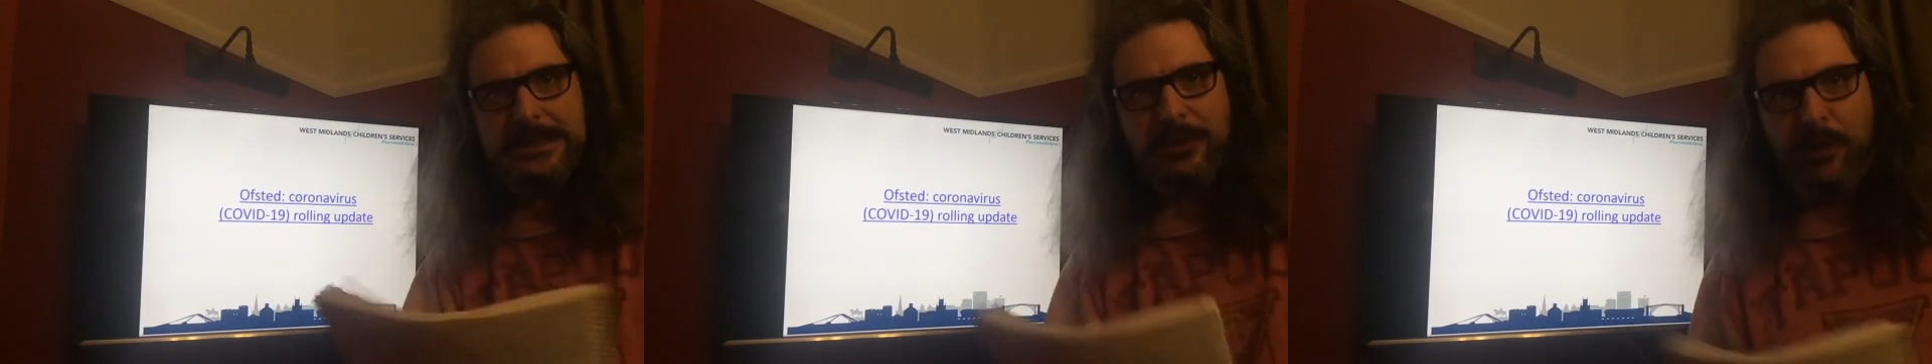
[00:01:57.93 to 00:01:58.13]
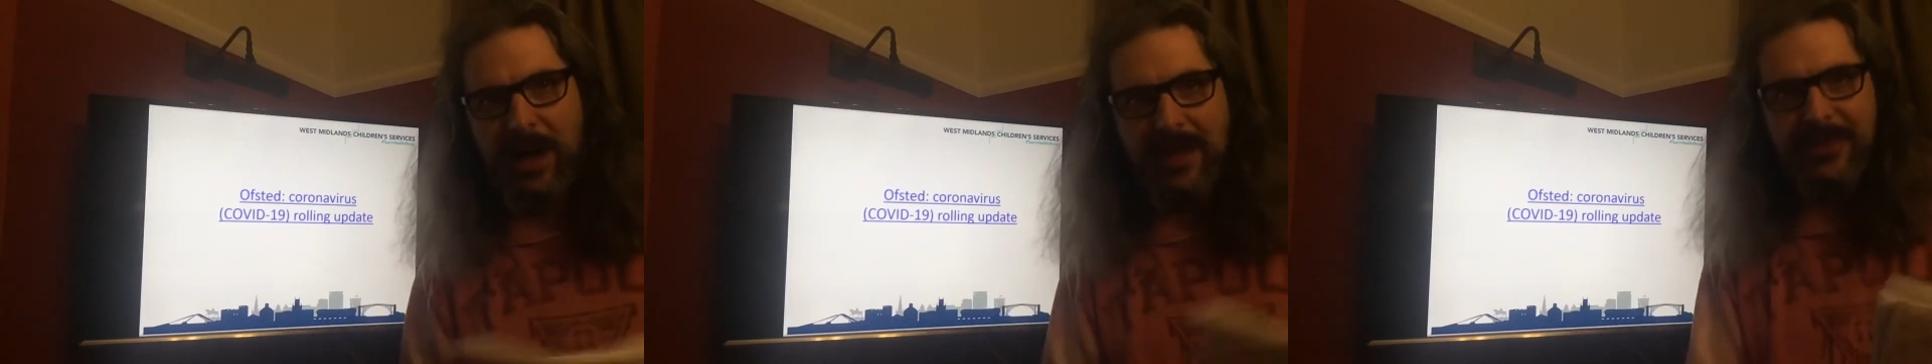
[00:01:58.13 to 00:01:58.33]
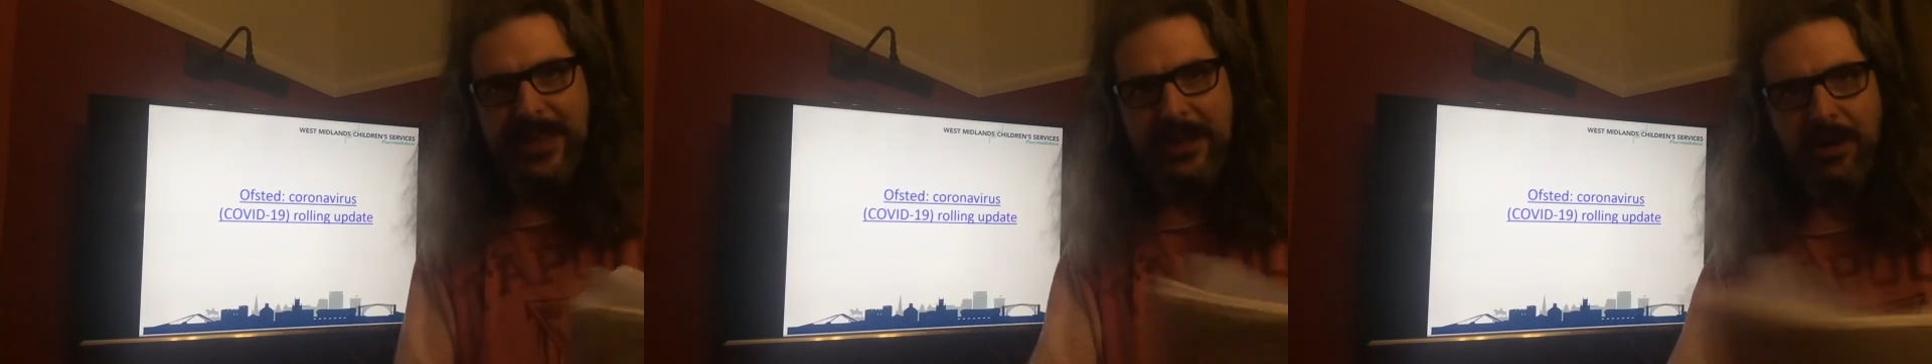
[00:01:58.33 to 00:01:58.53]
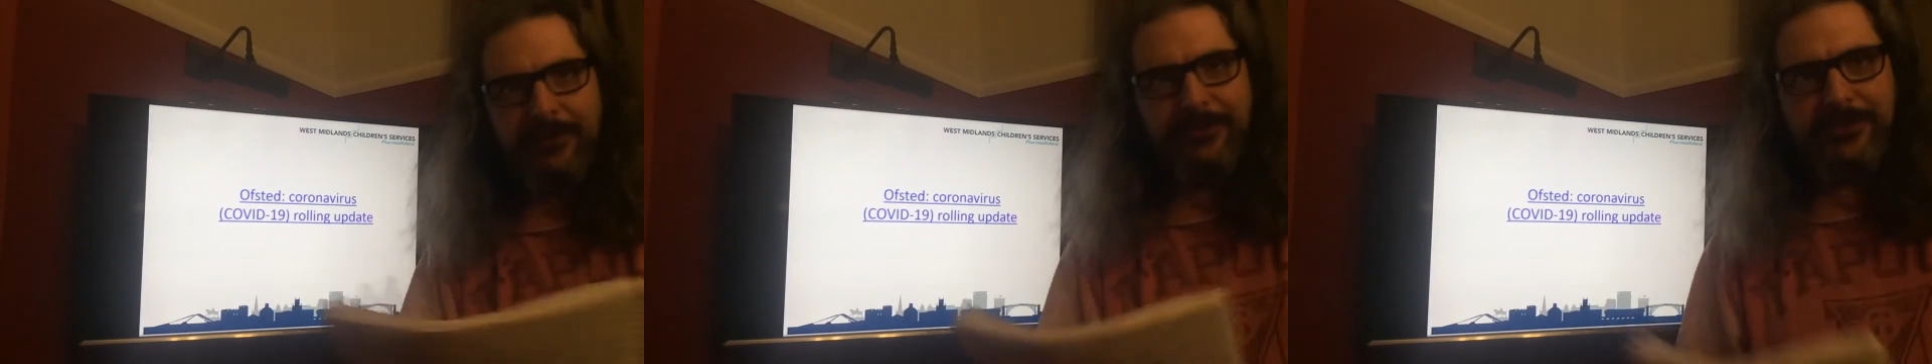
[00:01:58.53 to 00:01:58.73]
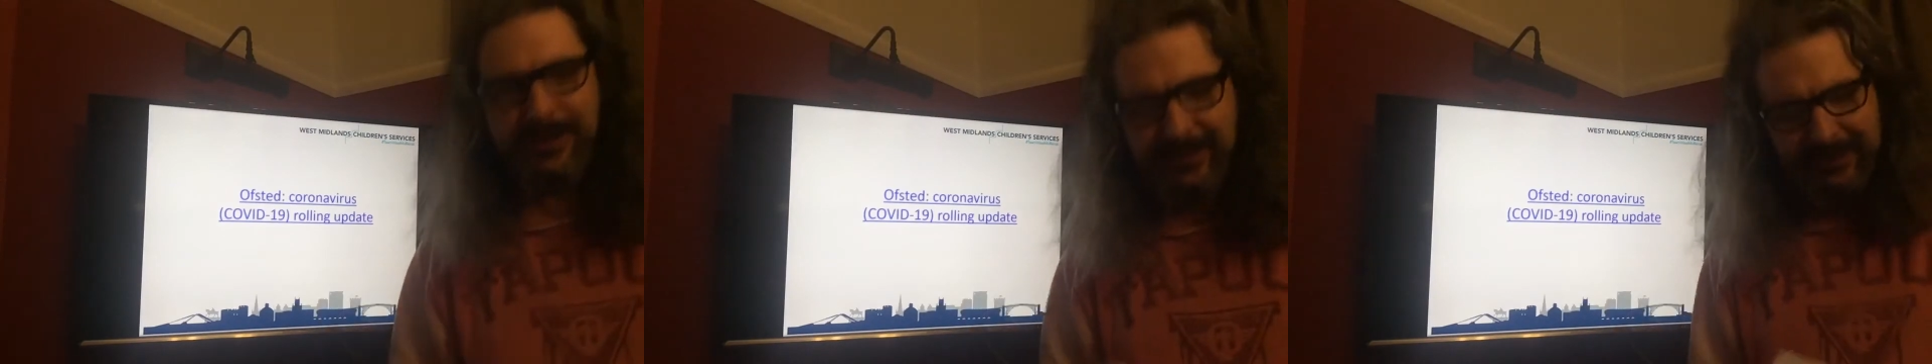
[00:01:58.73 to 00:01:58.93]
What have they got
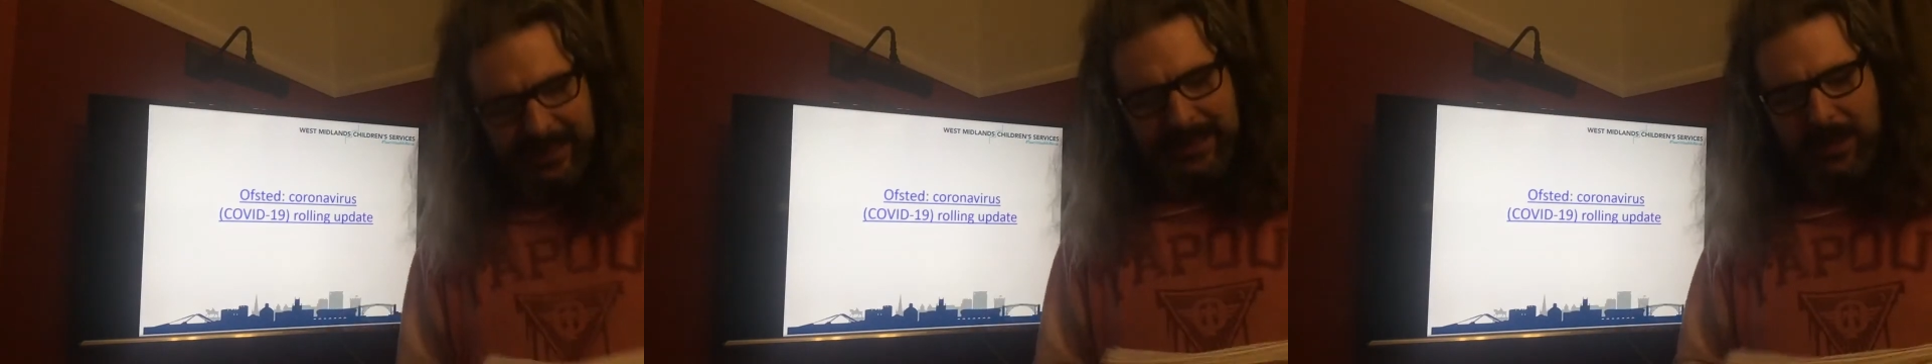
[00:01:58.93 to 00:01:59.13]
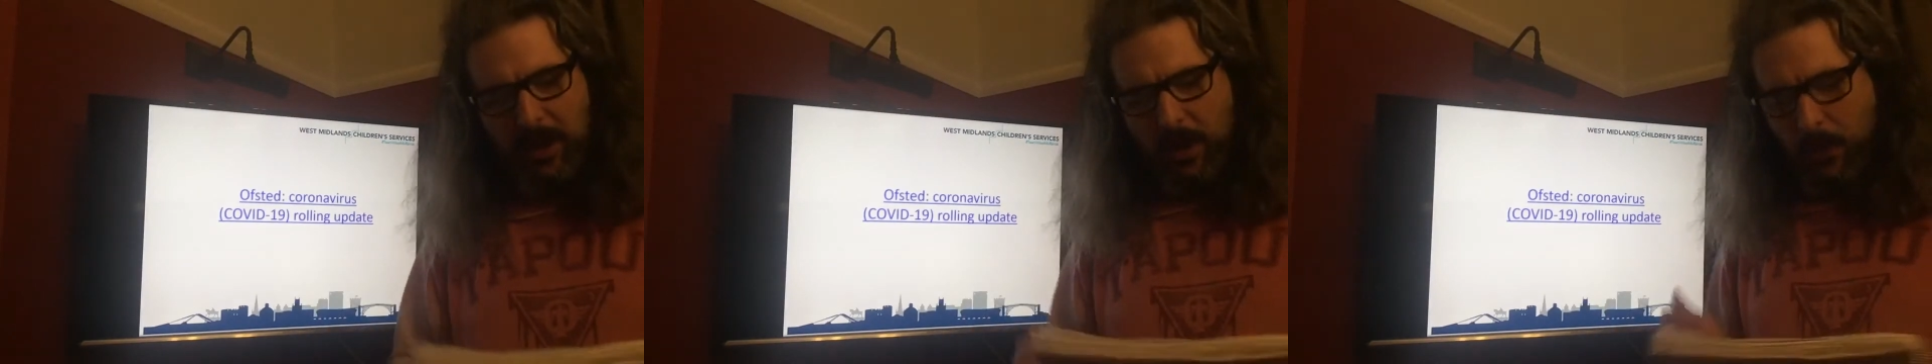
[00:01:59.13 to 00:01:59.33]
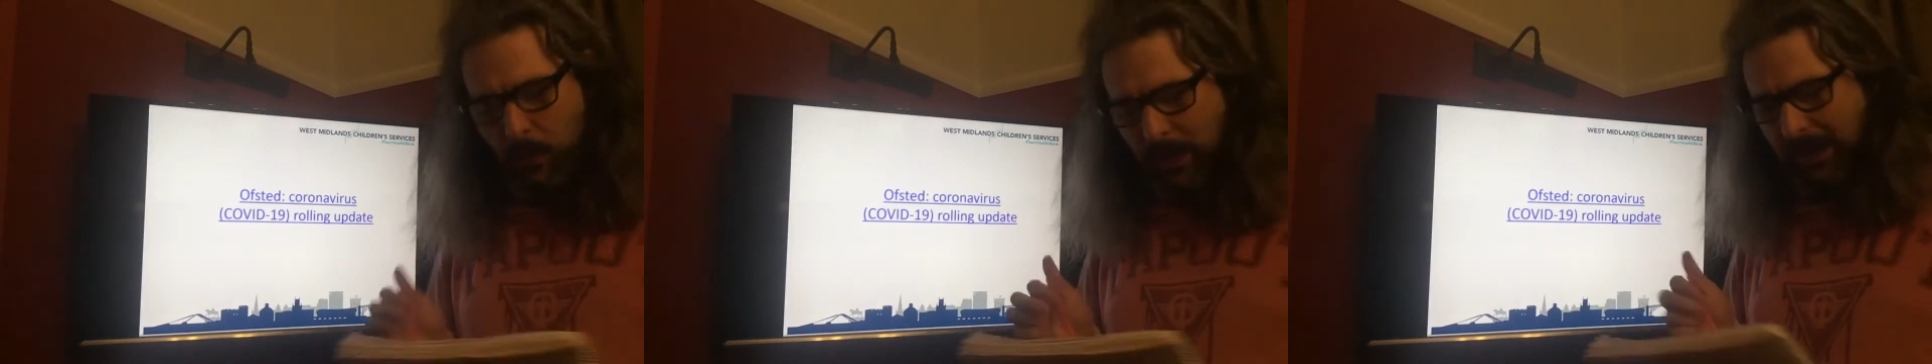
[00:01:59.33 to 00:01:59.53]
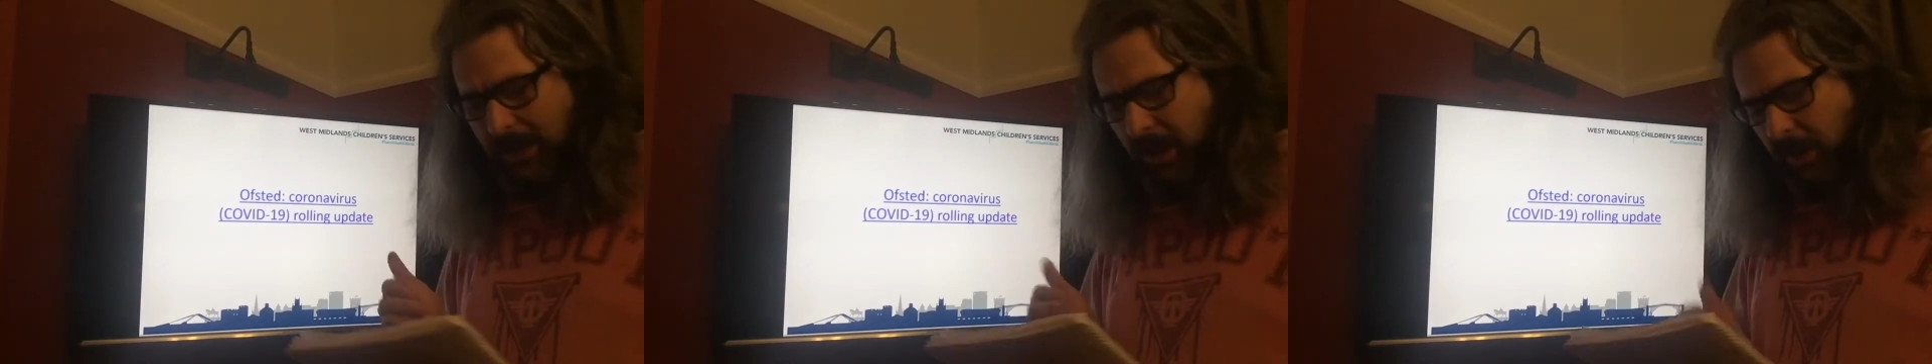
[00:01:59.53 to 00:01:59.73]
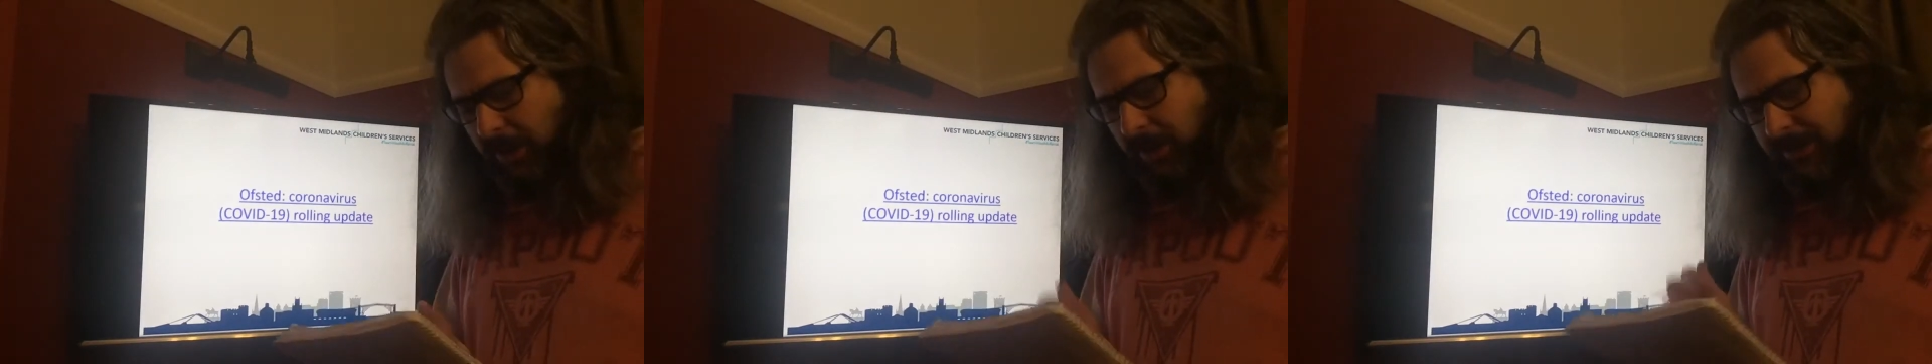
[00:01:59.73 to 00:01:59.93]
for us today? Well,
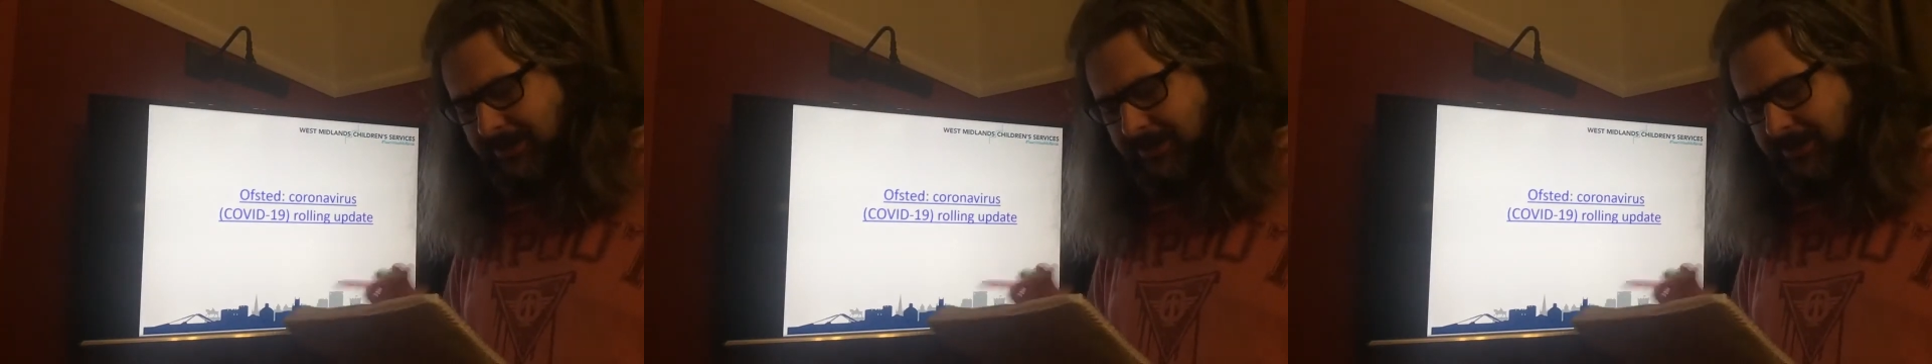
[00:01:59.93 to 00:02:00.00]
on line